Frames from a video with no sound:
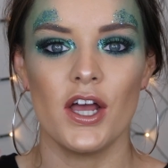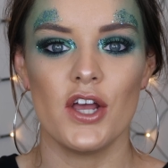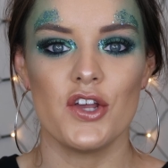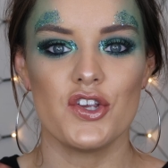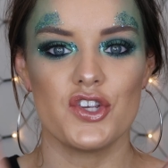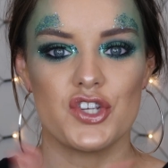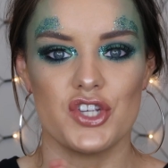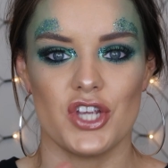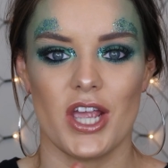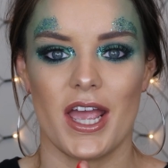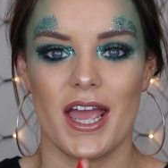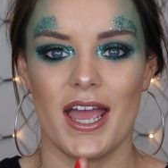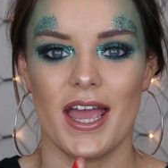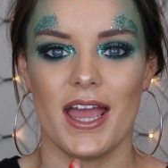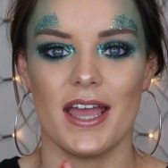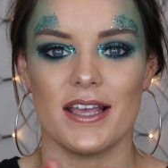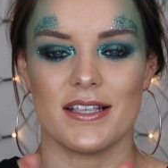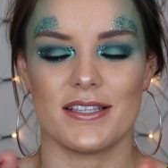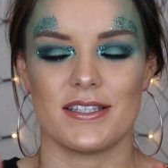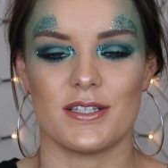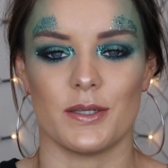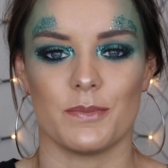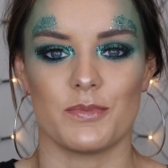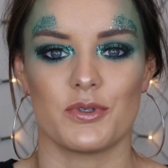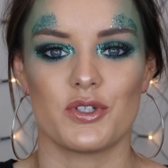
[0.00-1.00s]
Share,
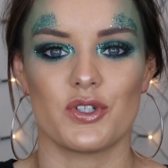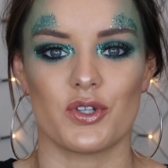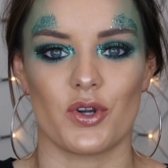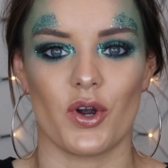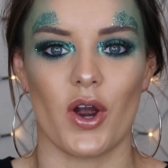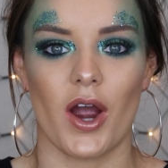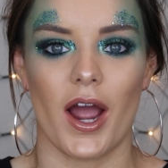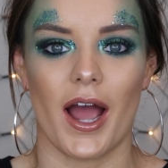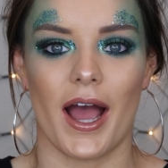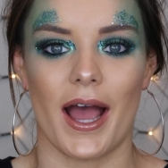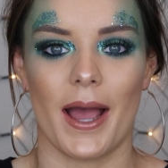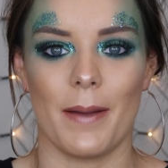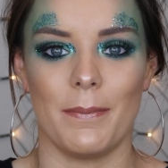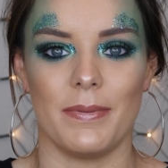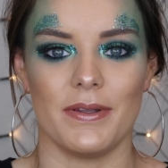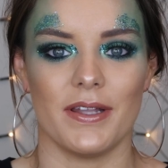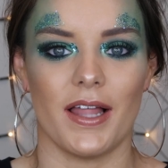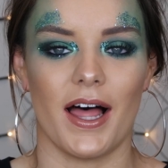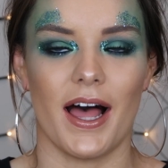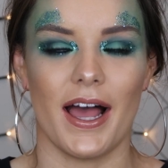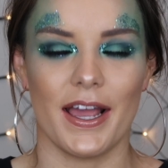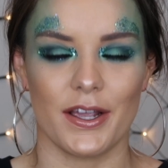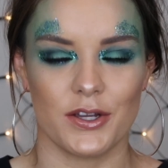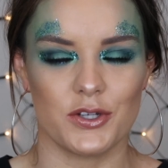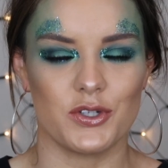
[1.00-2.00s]
subscribe,
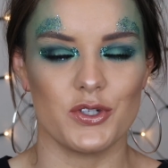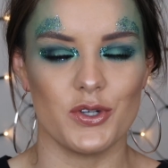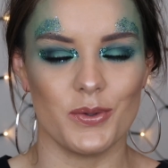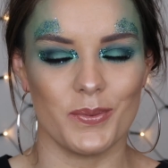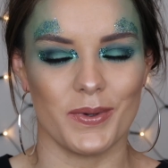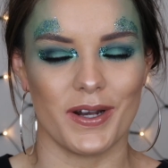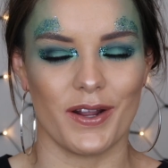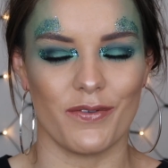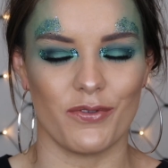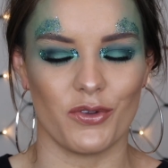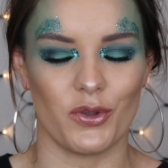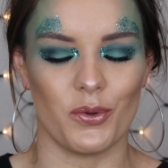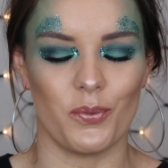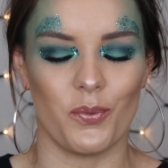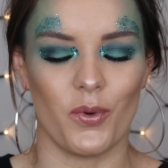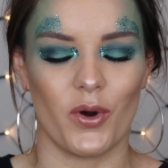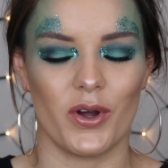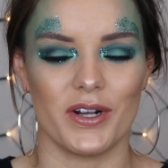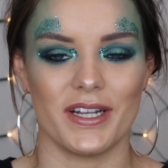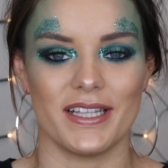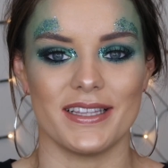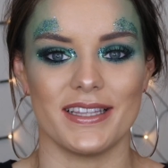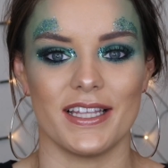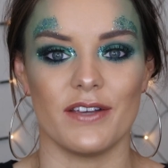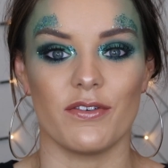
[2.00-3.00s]
like, do whatever you
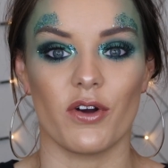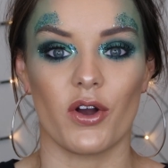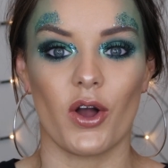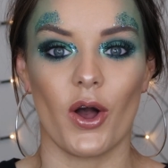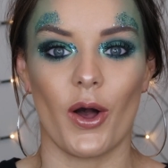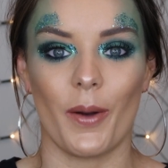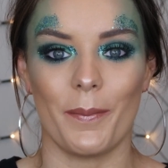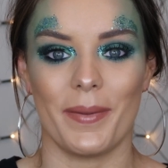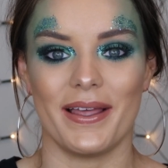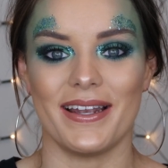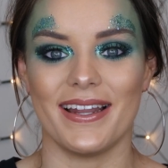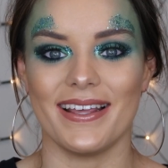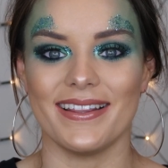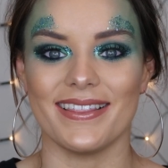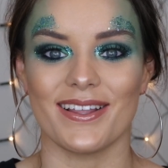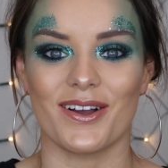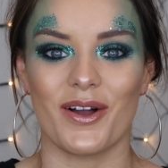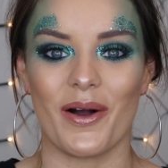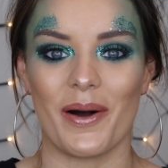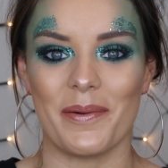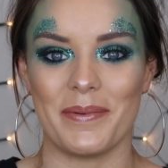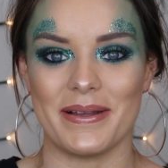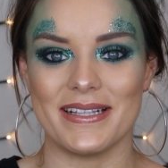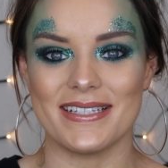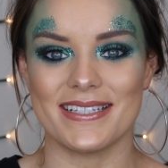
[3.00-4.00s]
want, and leave a comment in the
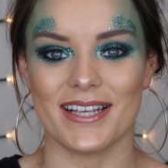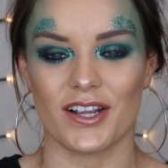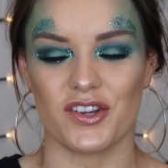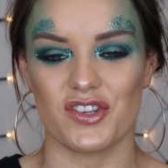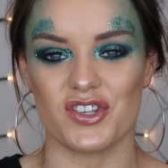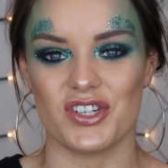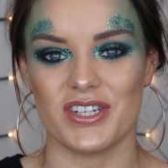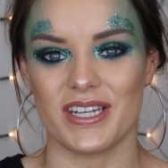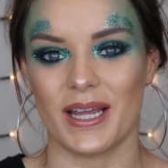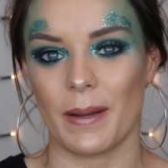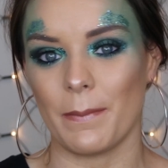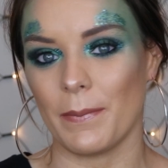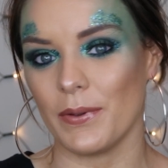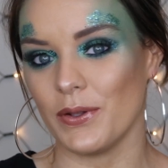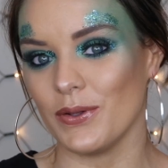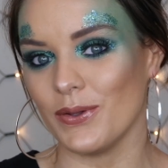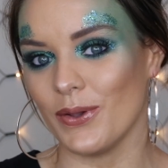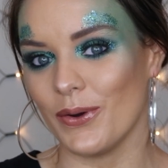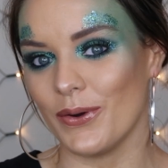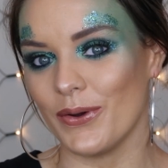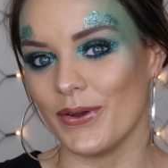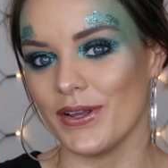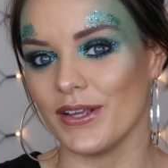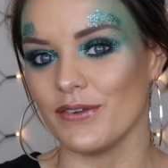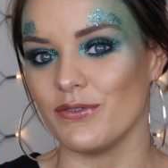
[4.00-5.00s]
comment section down below
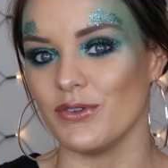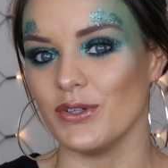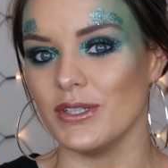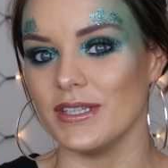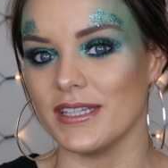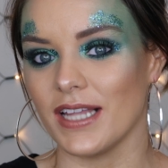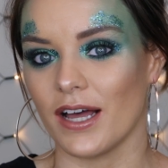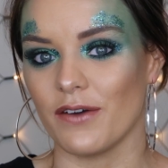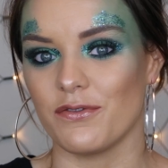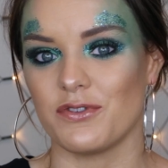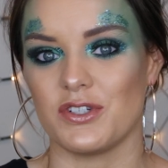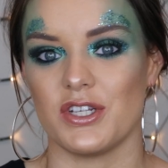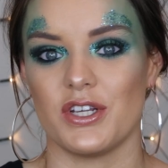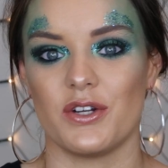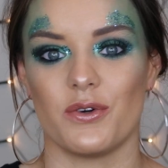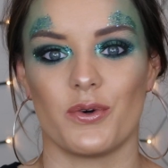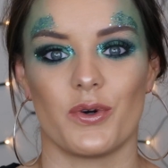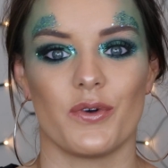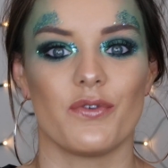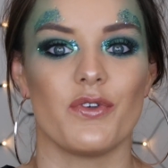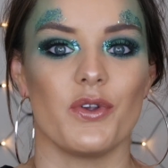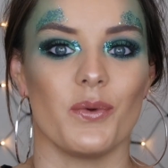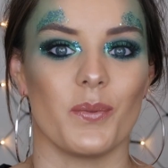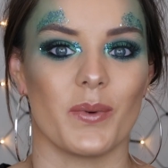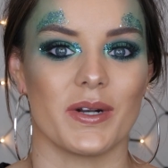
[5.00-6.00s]
if you loved it or
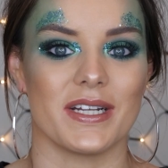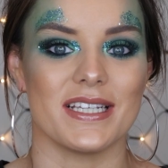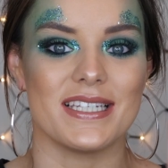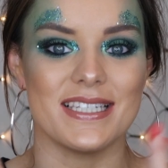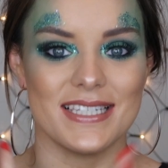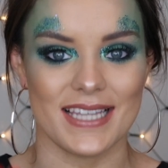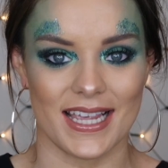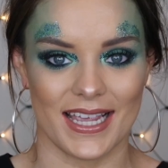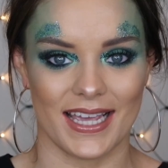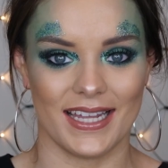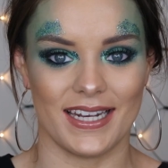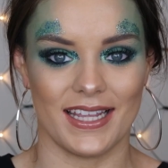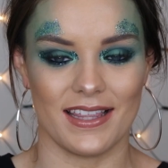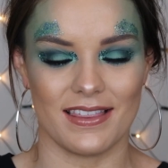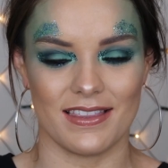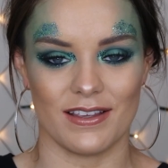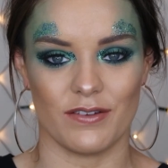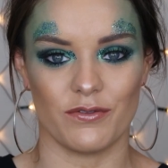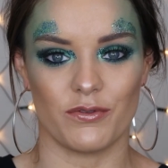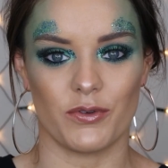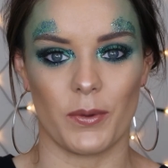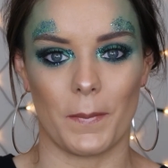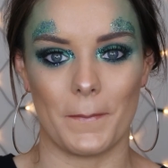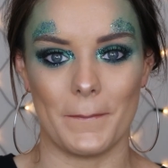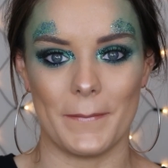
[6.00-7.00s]
if you want to see
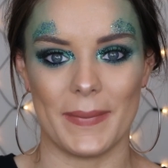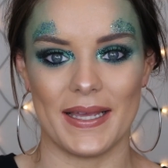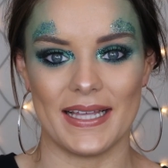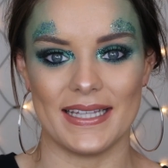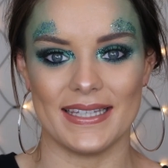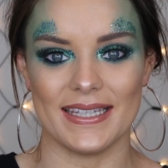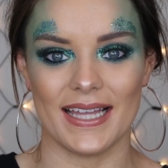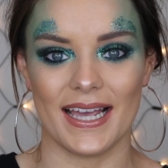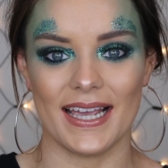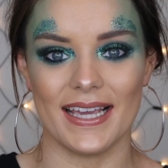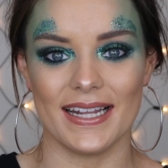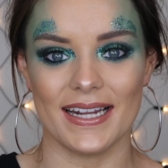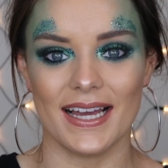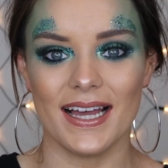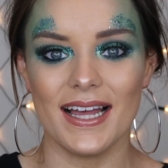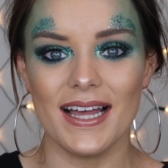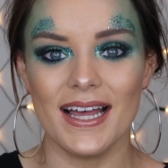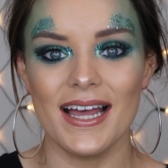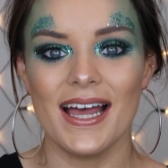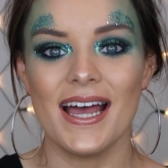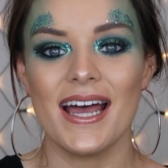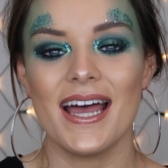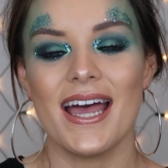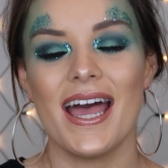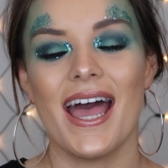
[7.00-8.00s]
anything from me later.